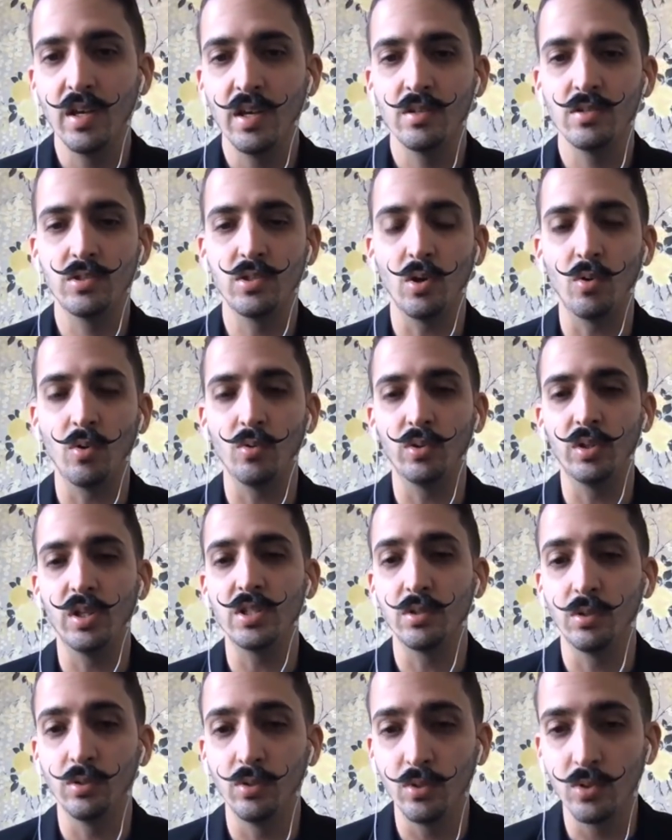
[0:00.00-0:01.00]
So the
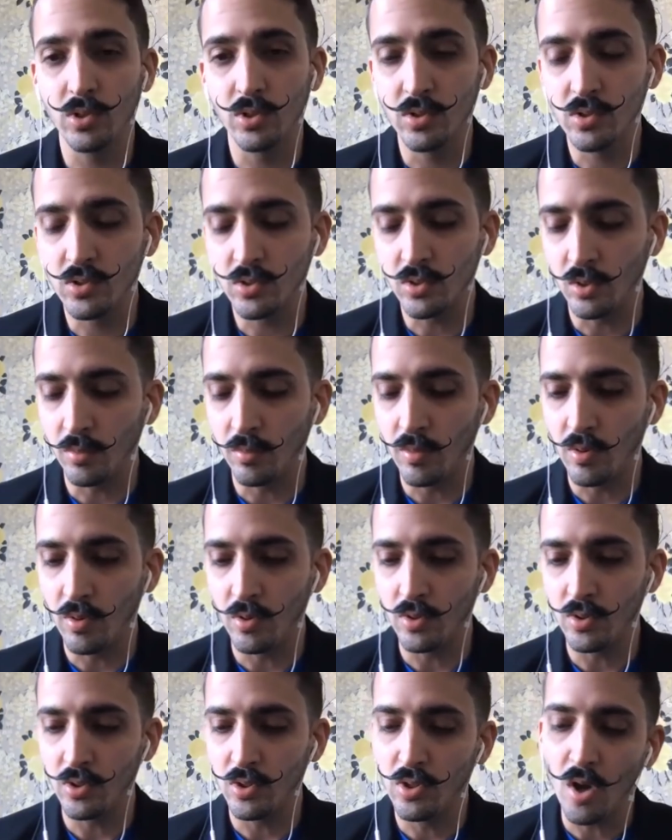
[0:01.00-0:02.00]
solutions are,
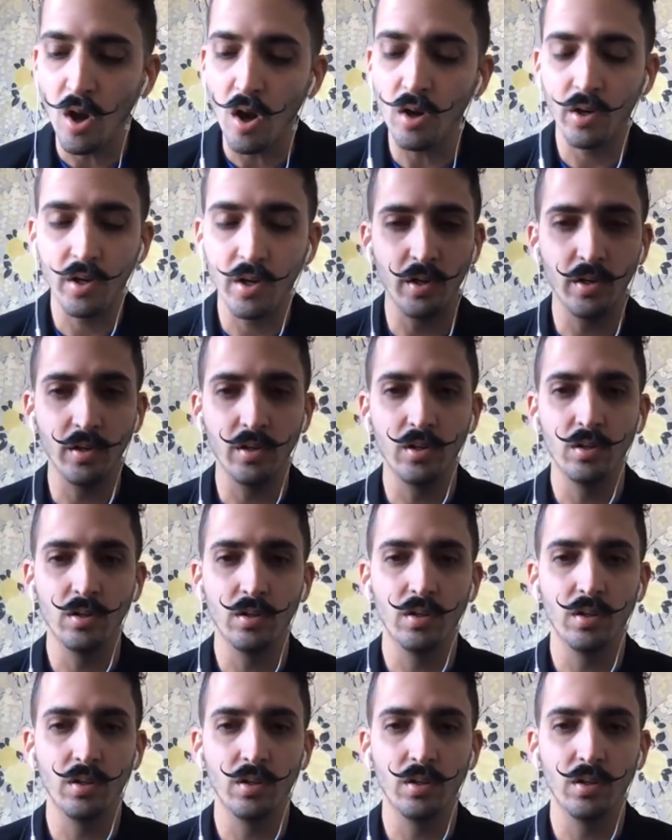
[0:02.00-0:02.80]
are not good.